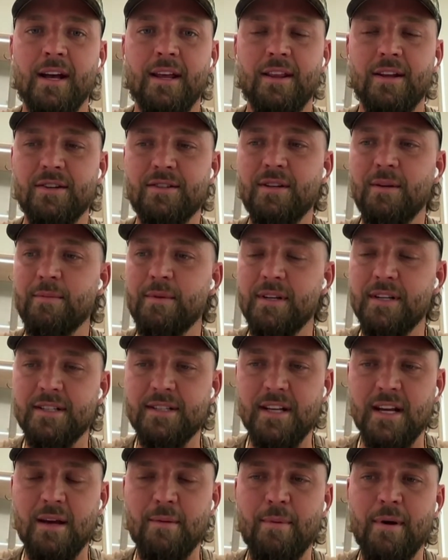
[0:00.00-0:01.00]
There's something to
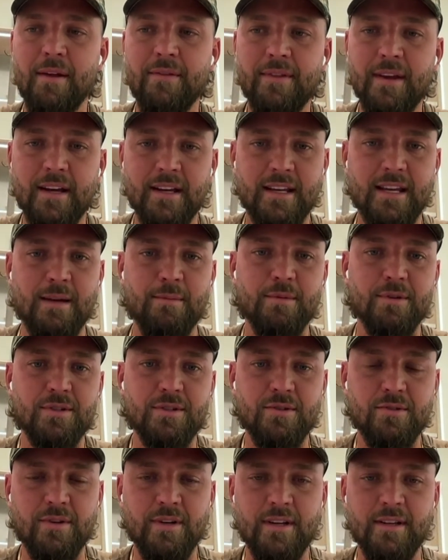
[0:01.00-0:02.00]
say about that
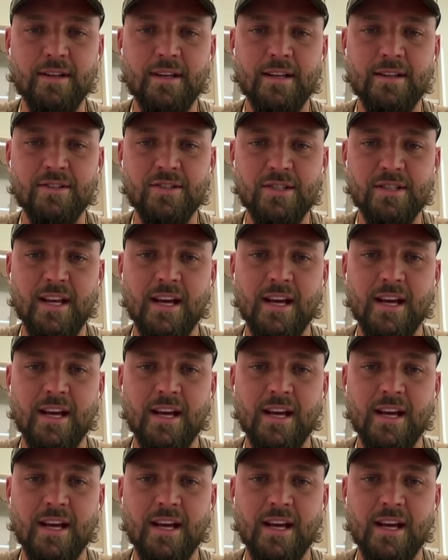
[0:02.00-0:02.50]
chemistry and just